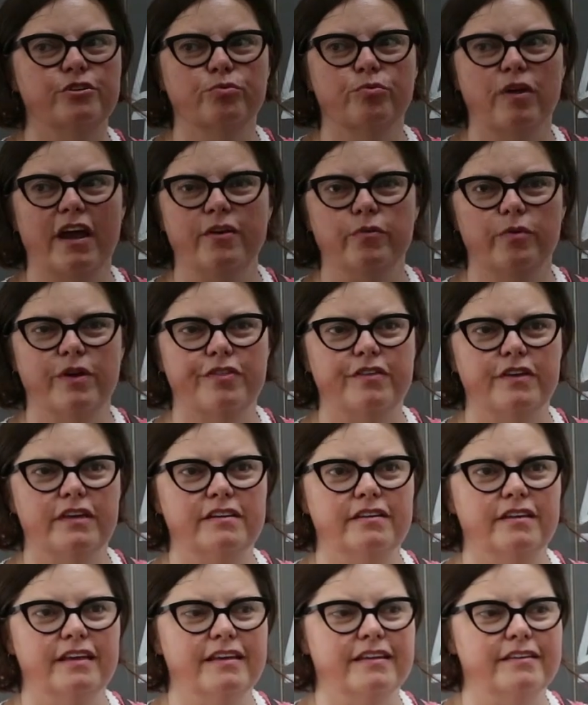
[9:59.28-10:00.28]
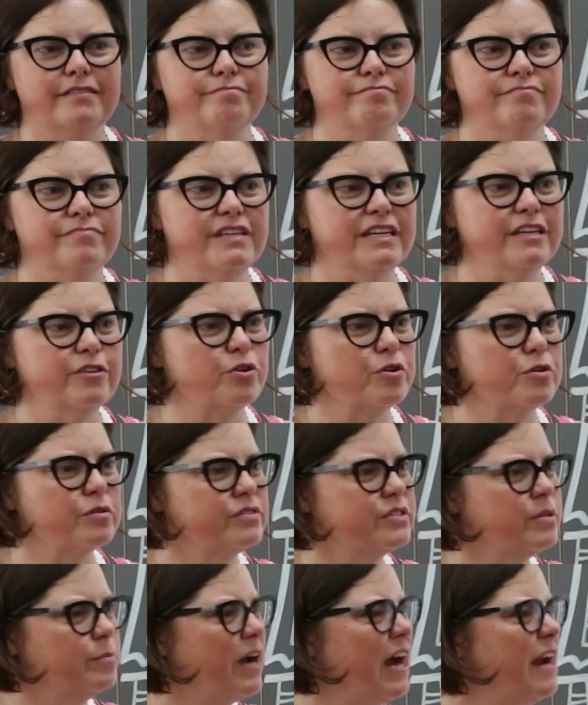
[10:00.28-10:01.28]
to write with it in either
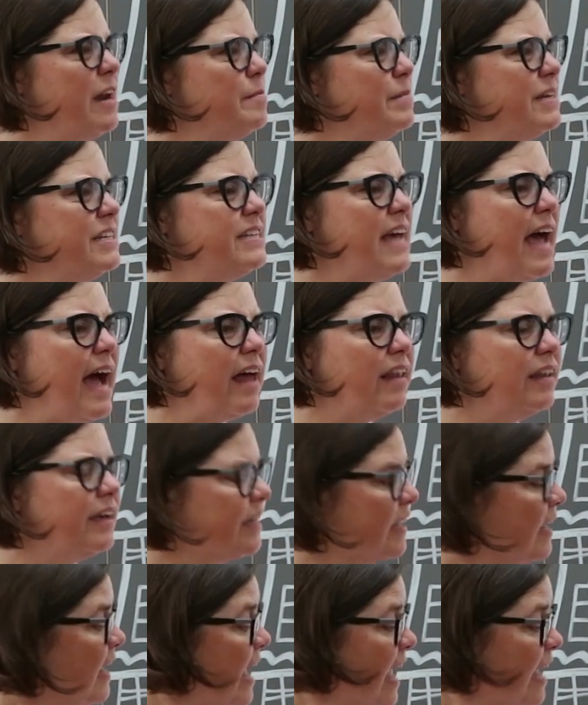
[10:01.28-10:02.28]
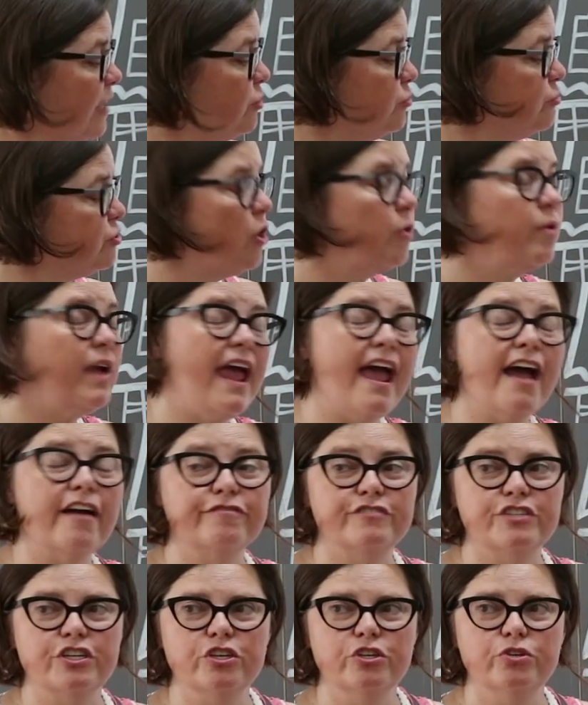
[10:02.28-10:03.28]
some kind of metallic, and you don't
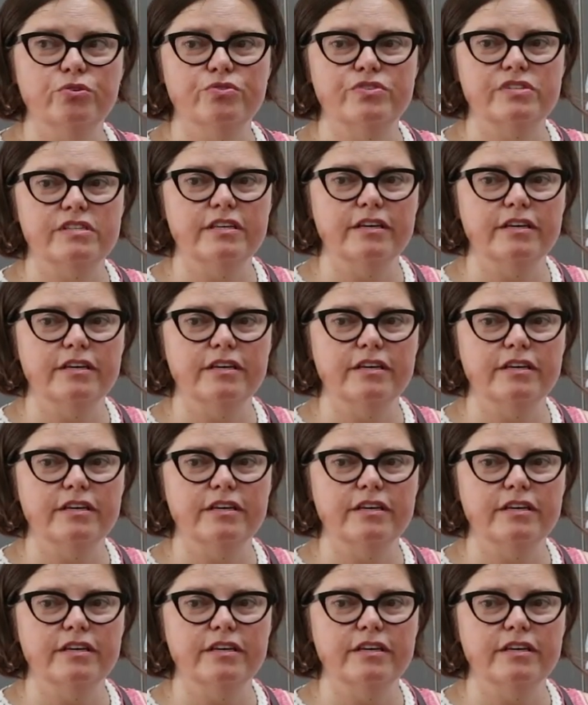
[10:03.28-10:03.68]
have to use